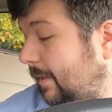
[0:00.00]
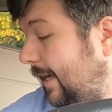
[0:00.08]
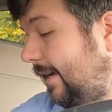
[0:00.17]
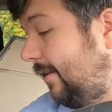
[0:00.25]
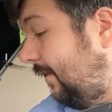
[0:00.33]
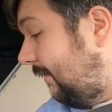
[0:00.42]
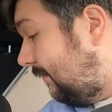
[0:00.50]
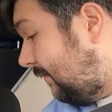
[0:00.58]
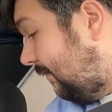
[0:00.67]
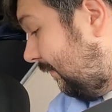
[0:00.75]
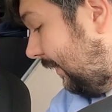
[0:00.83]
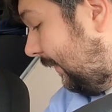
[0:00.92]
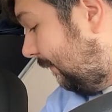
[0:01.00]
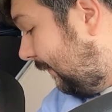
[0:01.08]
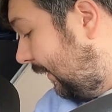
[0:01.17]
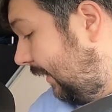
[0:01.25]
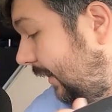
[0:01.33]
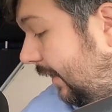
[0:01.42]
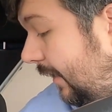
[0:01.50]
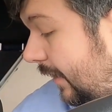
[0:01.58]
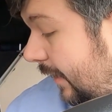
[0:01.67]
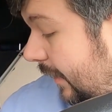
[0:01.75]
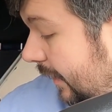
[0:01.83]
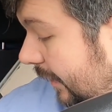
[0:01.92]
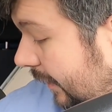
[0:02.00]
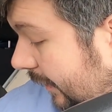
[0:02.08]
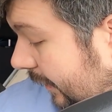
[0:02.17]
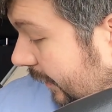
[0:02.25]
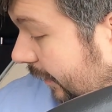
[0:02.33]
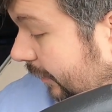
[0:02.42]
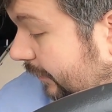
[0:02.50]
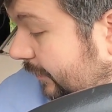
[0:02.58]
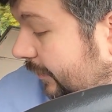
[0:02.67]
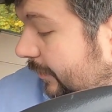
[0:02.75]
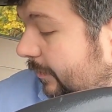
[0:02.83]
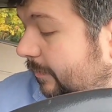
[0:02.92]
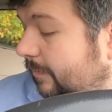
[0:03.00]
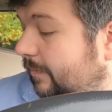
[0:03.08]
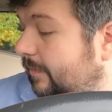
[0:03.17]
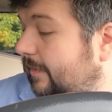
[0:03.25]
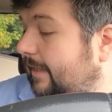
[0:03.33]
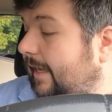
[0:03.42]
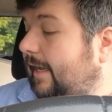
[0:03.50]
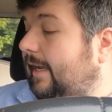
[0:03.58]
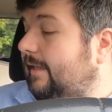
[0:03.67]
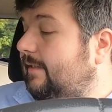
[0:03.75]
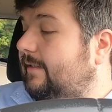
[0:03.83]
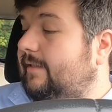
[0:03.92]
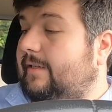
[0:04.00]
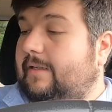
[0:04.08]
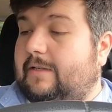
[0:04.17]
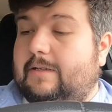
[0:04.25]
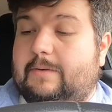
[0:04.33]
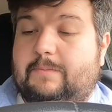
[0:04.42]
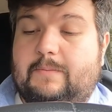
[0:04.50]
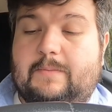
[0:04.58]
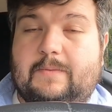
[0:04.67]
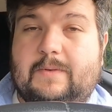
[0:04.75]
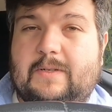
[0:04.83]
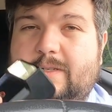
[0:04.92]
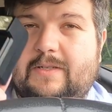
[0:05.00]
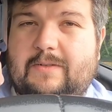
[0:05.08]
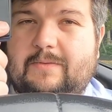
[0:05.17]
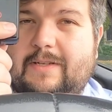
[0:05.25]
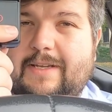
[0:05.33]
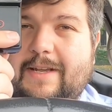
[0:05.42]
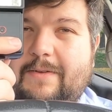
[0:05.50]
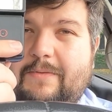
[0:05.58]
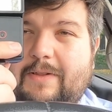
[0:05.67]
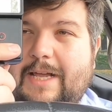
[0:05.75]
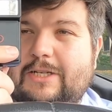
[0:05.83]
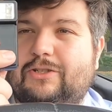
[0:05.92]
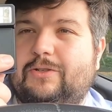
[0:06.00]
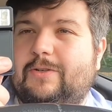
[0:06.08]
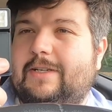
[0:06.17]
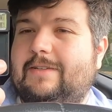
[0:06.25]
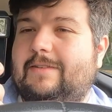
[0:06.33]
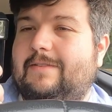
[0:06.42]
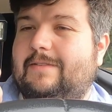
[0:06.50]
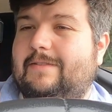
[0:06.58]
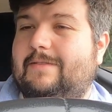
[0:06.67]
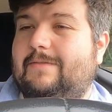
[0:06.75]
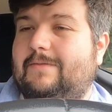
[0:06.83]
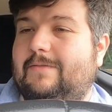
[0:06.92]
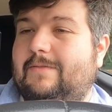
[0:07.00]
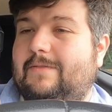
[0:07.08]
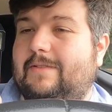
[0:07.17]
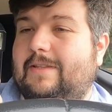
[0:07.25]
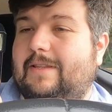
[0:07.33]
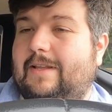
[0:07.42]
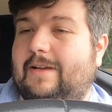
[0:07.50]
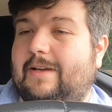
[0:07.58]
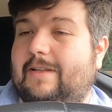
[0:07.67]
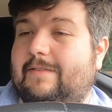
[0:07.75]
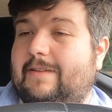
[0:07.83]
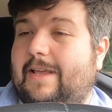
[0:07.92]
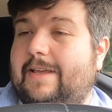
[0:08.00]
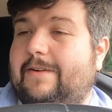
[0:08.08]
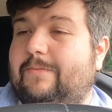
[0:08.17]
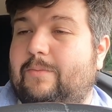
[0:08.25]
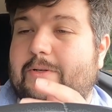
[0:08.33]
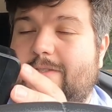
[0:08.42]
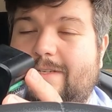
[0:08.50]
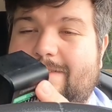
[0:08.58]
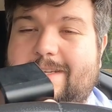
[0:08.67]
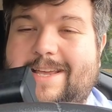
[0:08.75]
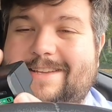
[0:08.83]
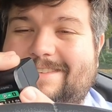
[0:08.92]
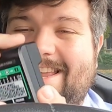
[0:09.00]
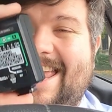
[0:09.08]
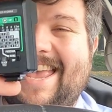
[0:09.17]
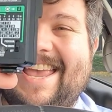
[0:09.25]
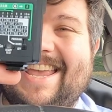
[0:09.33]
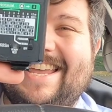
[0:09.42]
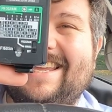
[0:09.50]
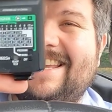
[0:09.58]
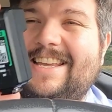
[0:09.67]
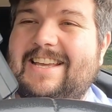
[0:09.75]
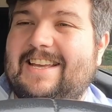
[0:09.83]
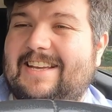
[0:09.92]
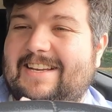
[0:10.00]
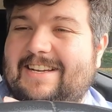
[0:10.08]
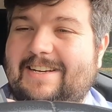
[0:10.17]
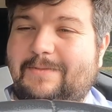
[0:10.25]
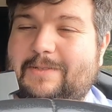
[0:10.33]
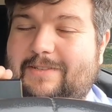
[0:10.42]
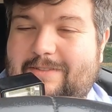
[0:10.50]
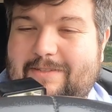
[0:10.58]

back in all its glory. Also got I got a flash unit. It's an AF160SA, which